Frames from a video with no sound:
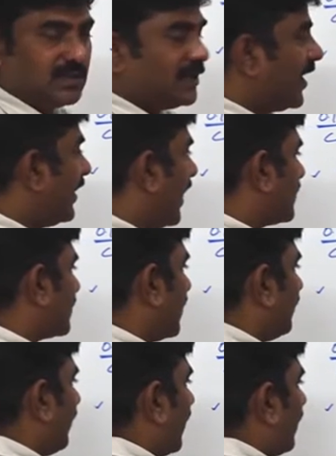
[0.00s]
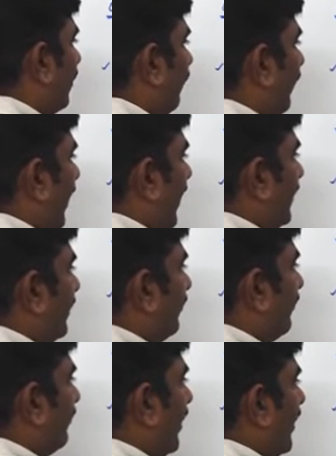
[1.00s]
And asking for weight.
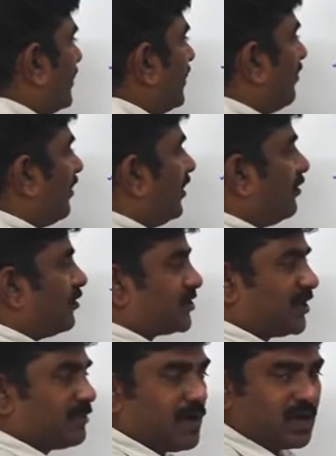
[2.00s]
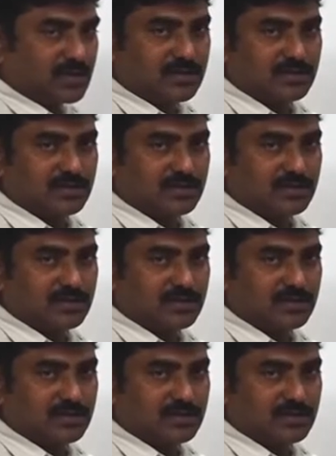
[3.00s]
Weight is equal to question mark.